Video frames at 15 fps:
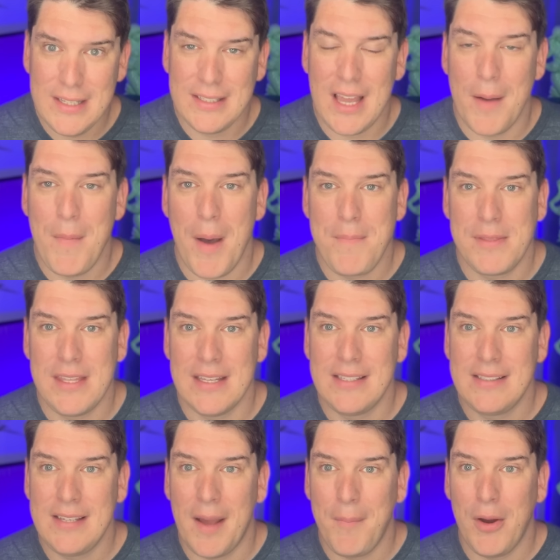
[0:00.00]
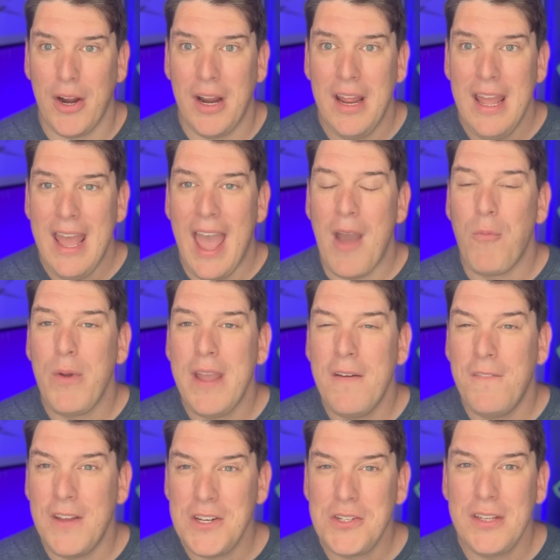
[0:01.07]
come up this summer, and we
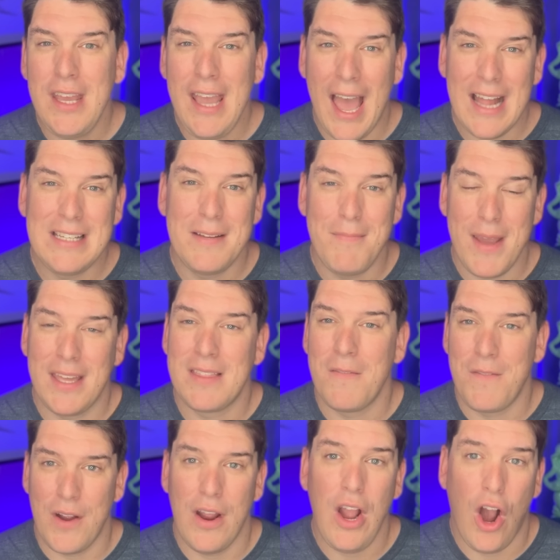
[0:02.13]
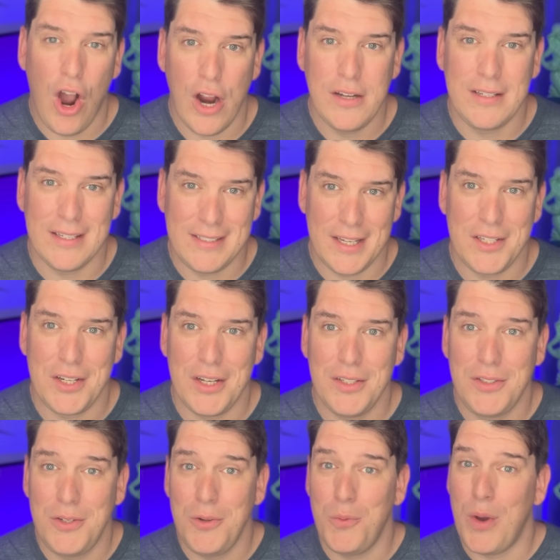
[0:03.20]
eventually had to make the very hard decision
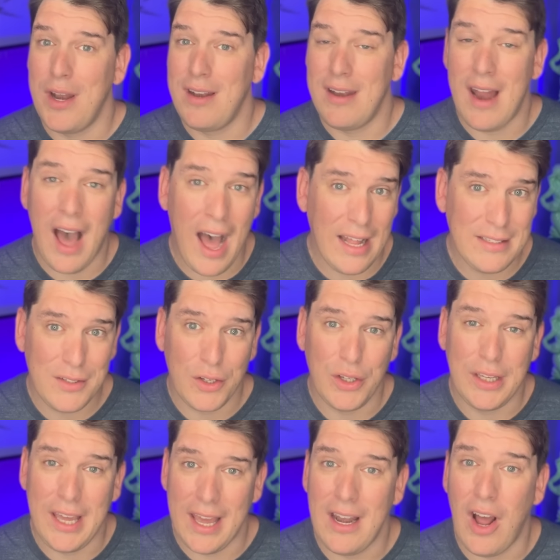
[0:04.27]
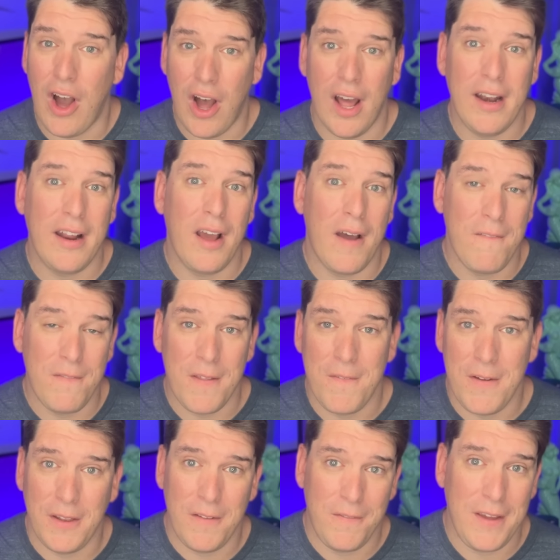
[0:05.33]
to not get on of the
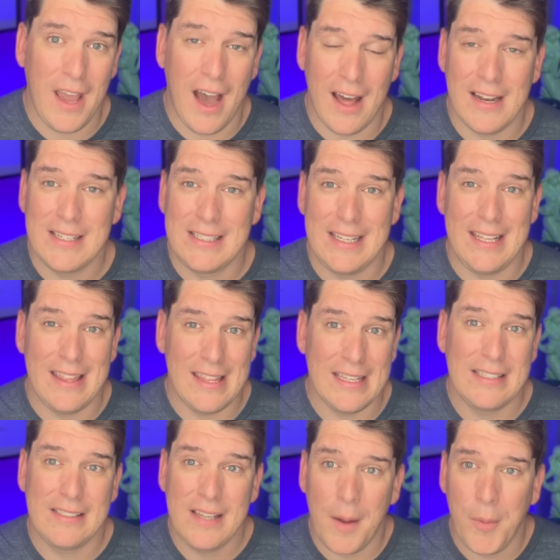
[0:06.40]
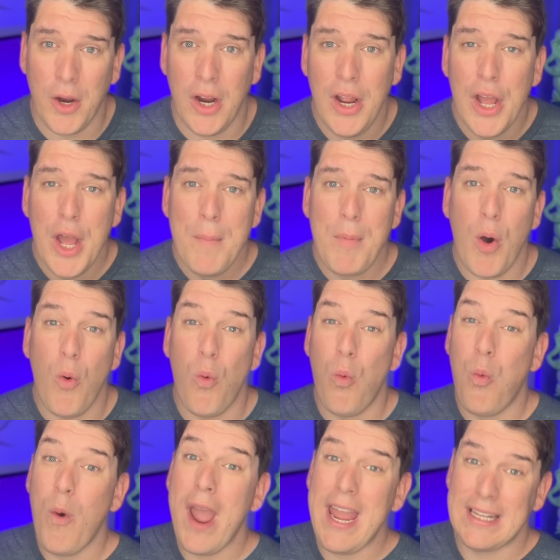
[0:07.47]
Villa Vie Odyssey this summer, but
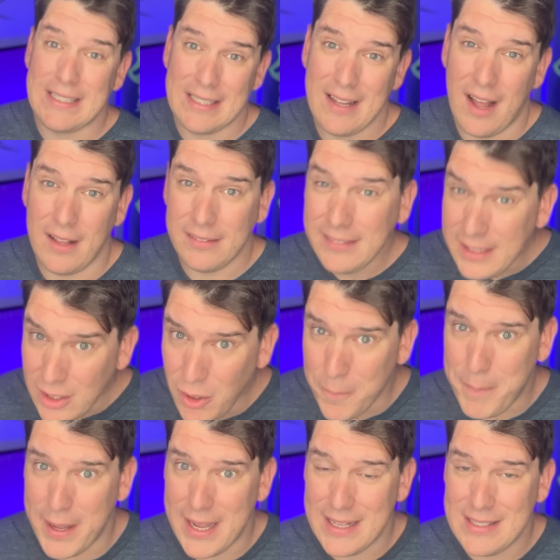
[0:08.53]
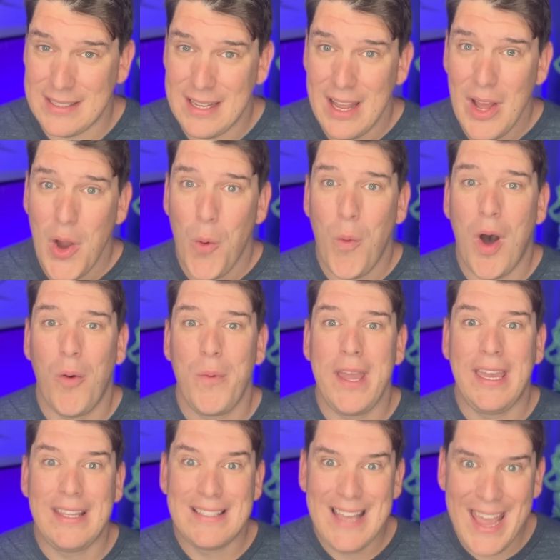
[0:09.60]
wait a little bit while
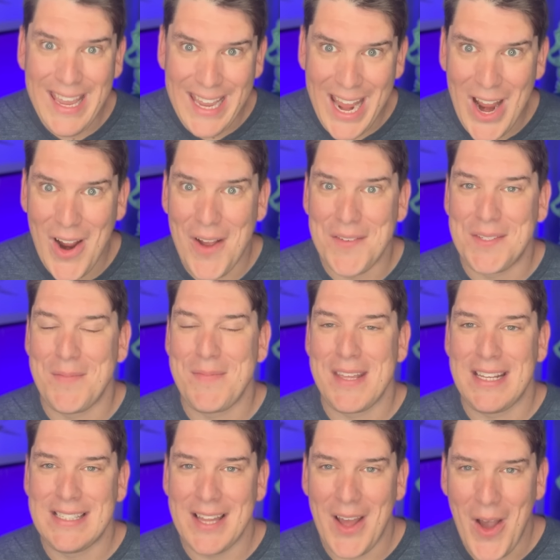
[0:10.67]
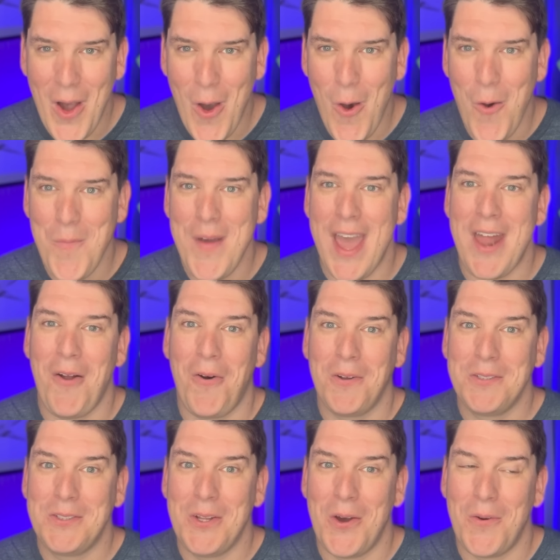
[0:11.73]
we take care of some things at home and
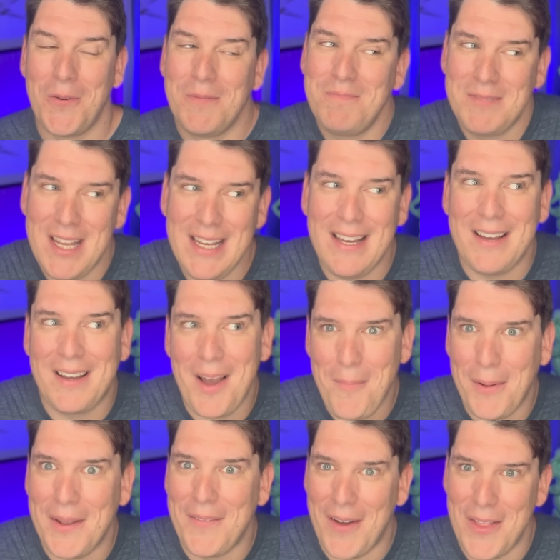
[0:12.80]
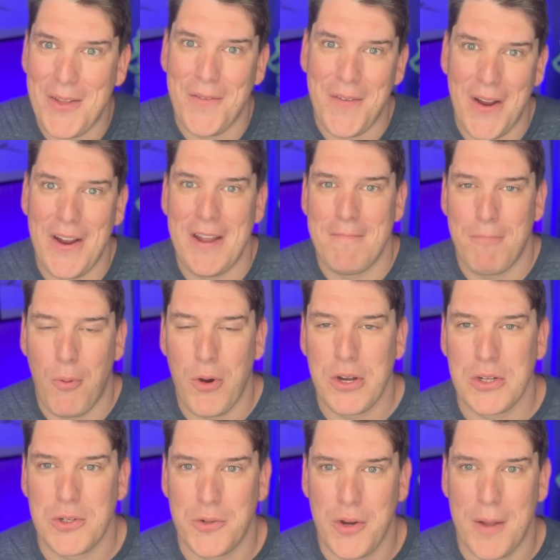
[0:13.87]
also take a couple of other very
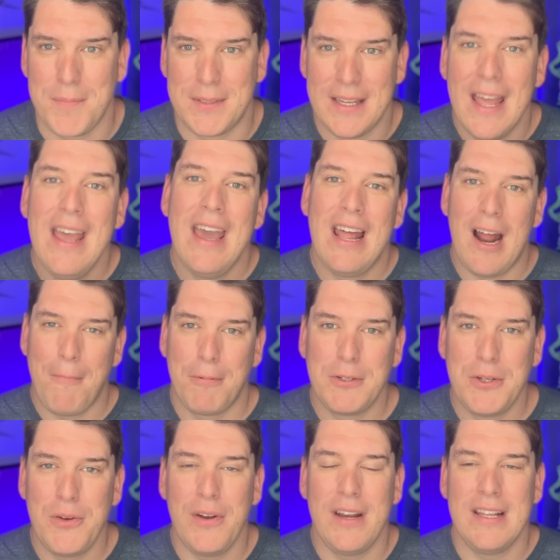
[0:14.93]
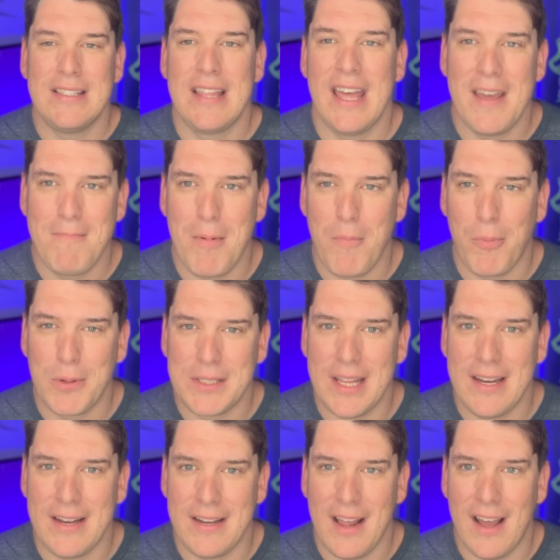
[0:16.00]
important trips and opportunities that have been
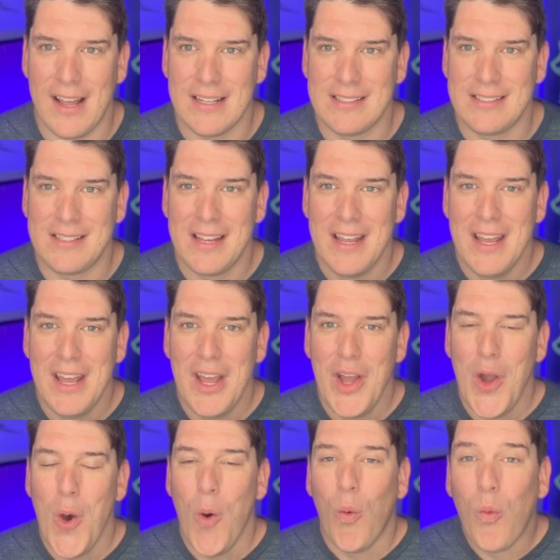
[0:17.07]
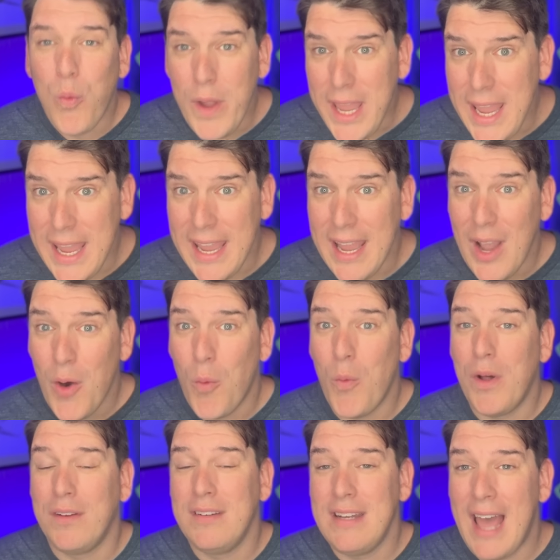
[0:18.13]
presented to us. We
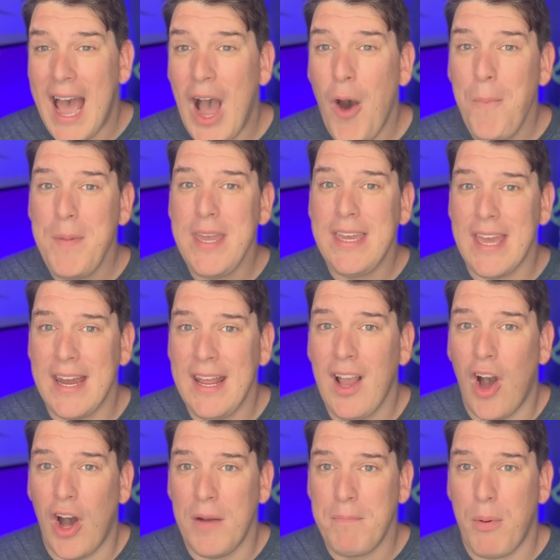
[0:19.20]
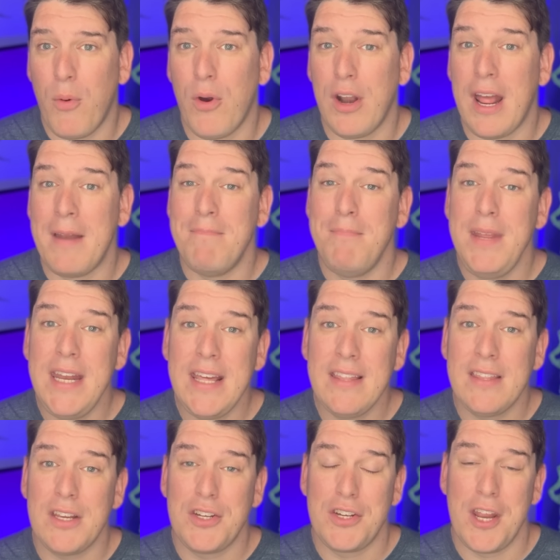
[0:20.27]
will now be getting on board and meeting
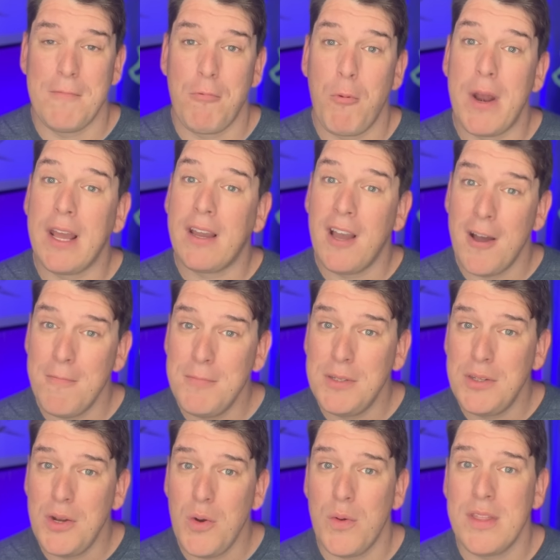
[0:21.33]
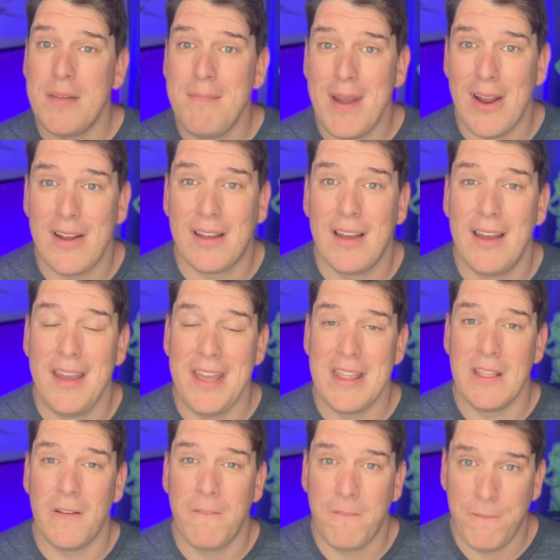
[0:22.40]
the ship when it comes to North America
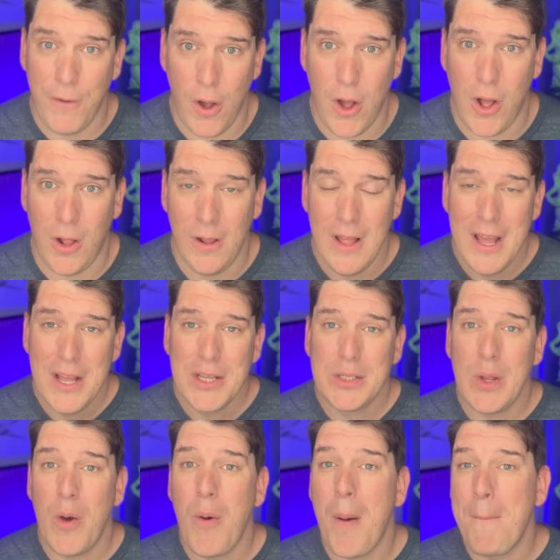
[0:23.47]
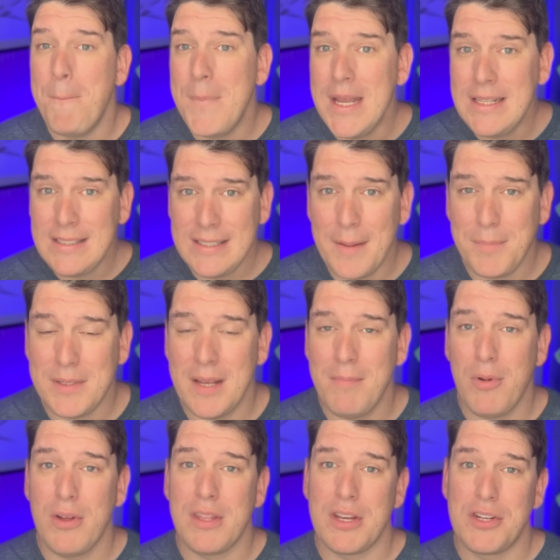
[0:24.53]
in the fall. So
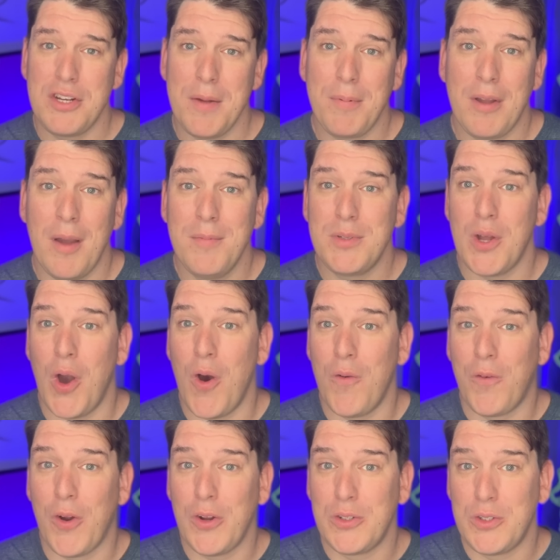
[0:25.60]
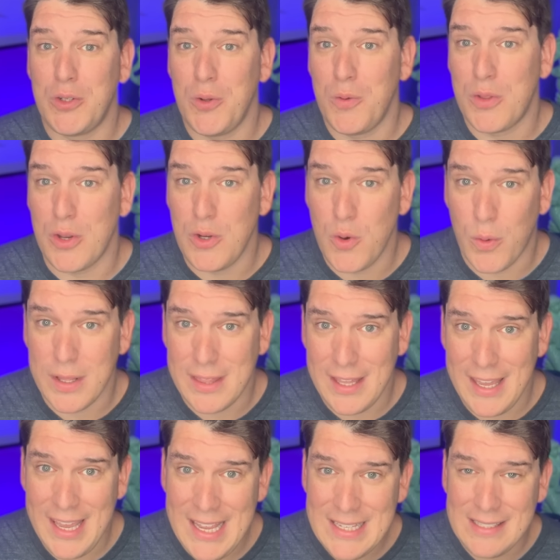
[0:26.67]
mid-September, the ship comes over to the
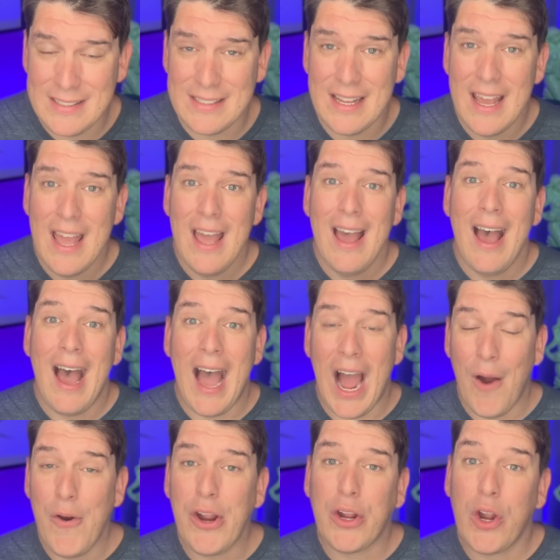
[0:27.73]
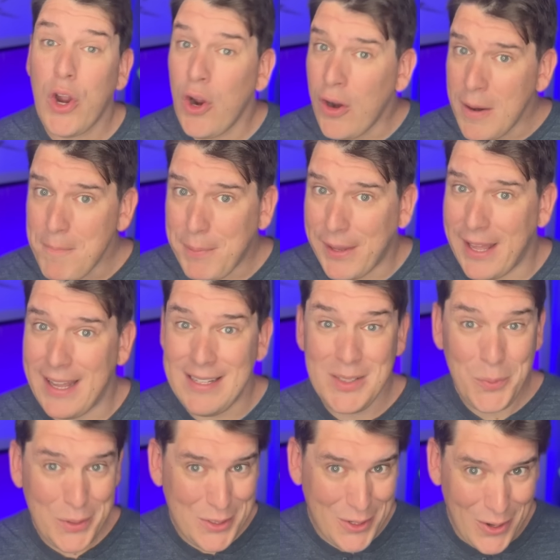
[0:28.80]
Northeast. Our current
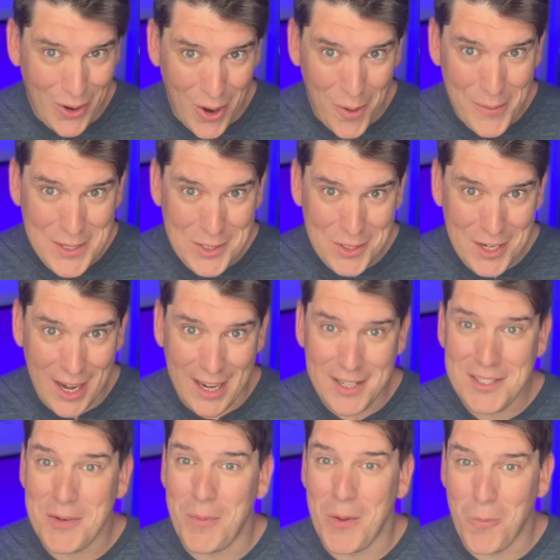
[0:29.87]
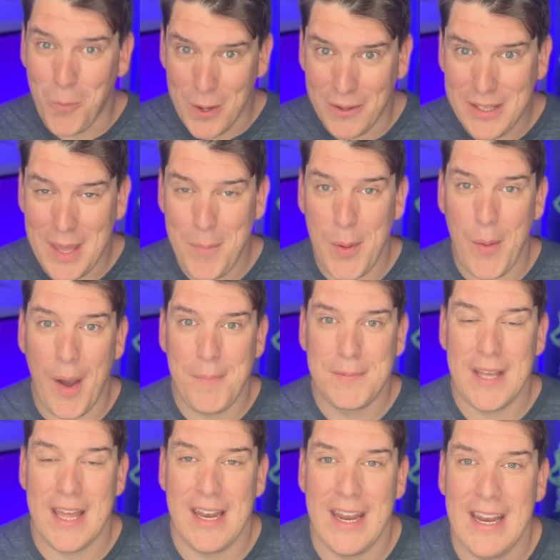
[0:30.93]
plans, which could always change and we will keep you
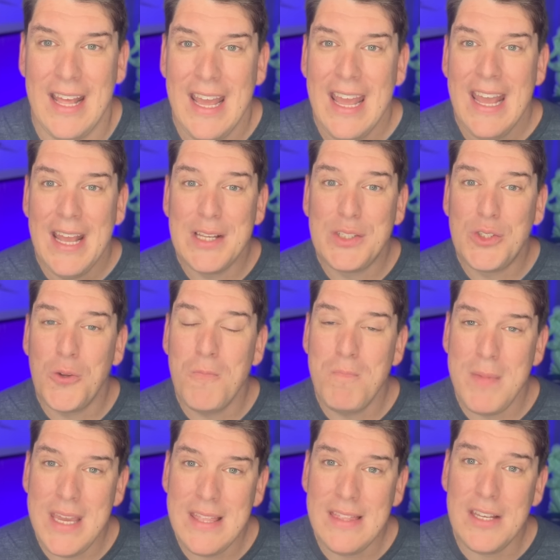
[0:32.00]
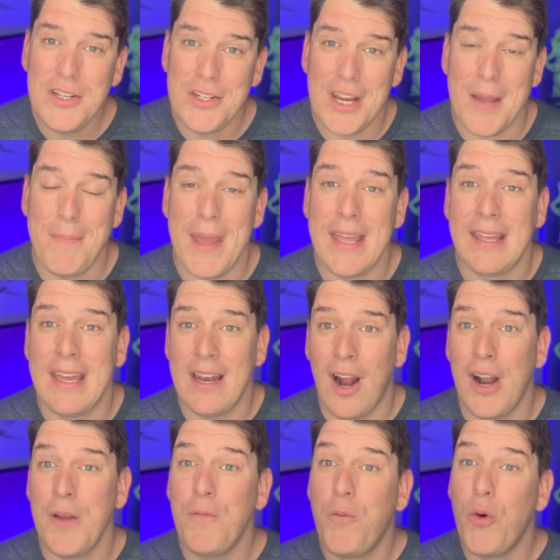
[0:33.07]
updated, is to meet the ship and get
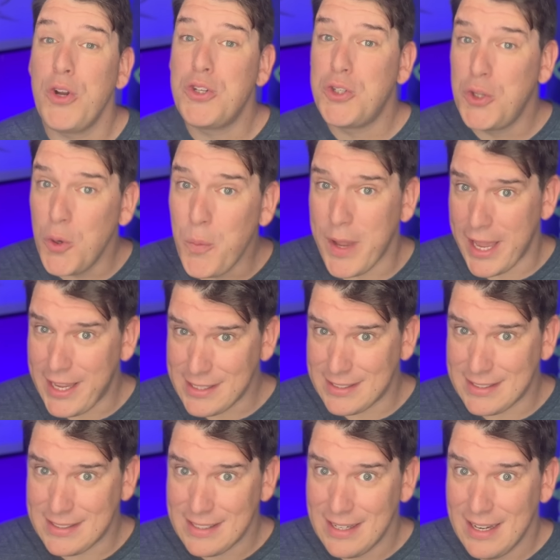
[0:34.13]
on it for two weeks